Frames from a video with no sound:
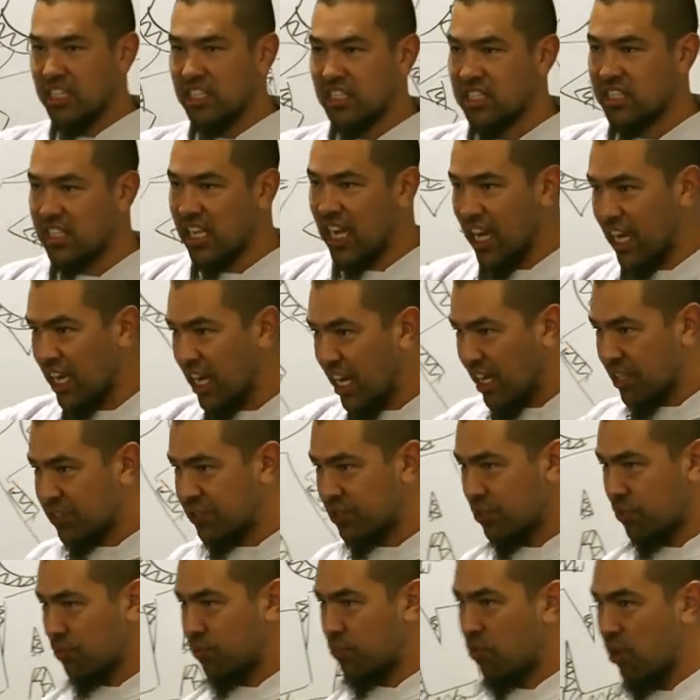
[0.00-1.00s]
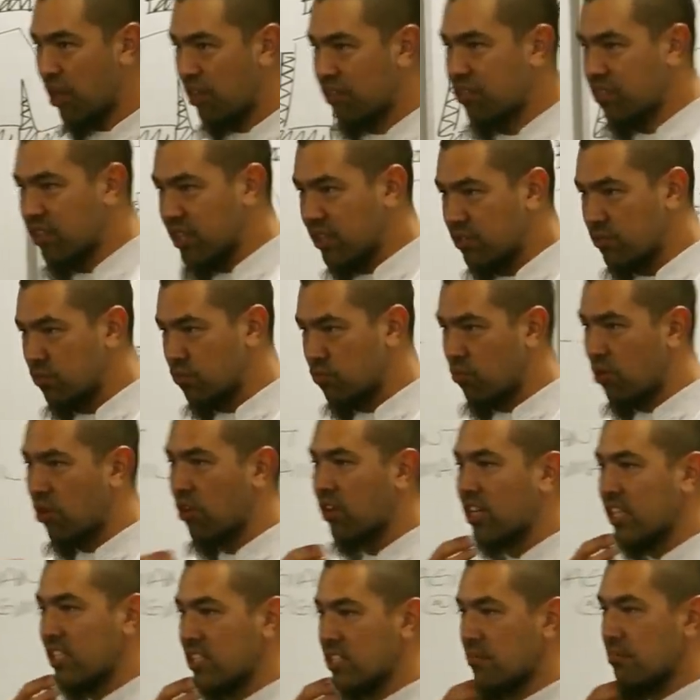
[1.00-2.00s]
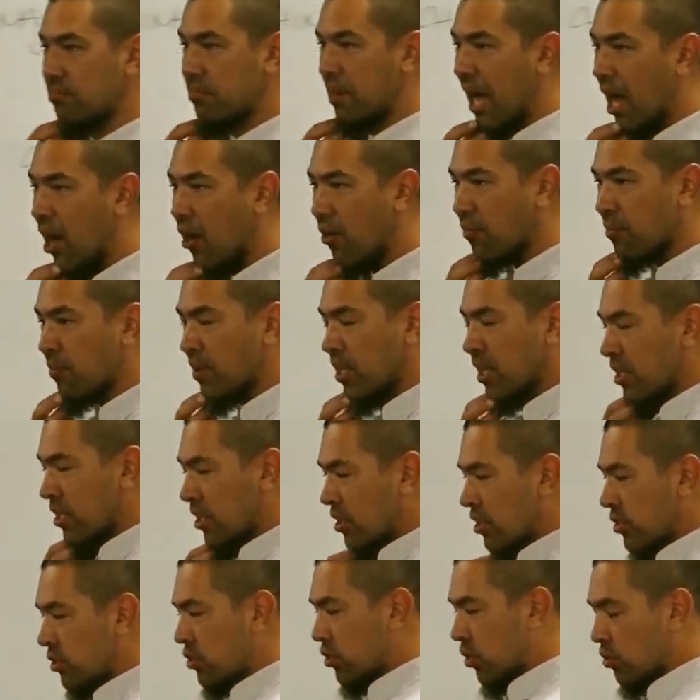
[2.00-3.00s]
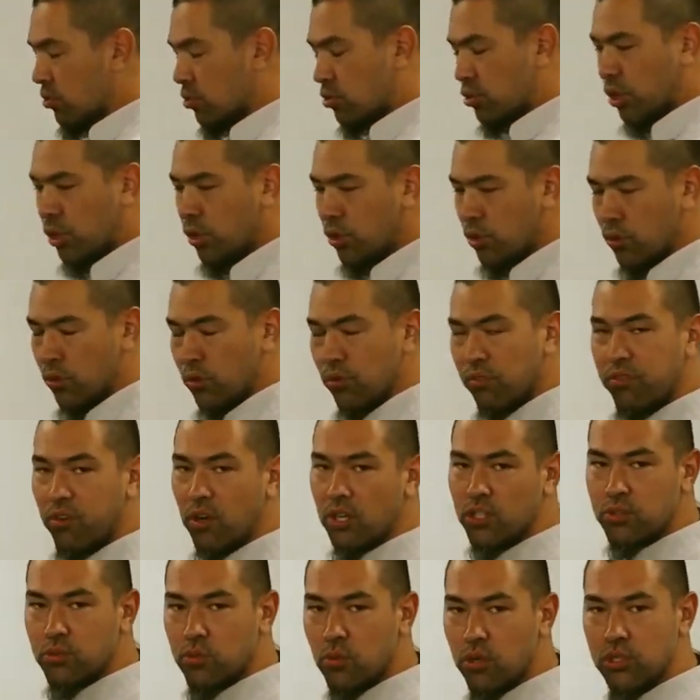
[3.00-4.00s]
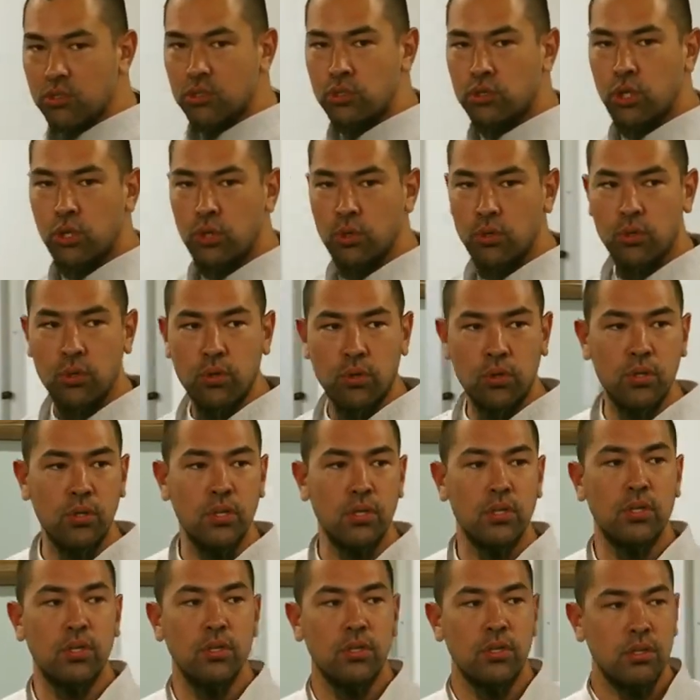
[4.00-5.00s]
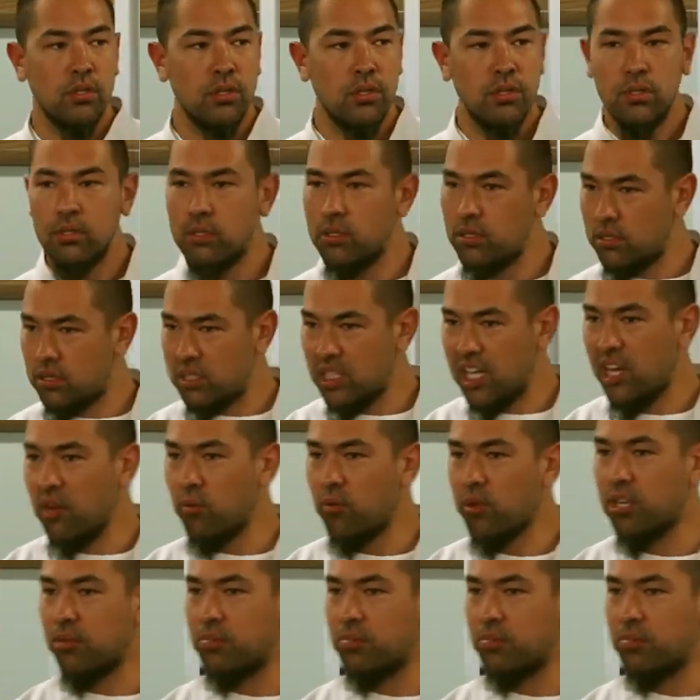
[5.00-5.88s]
insight as to what this work is about. So tu, first word tu. Say it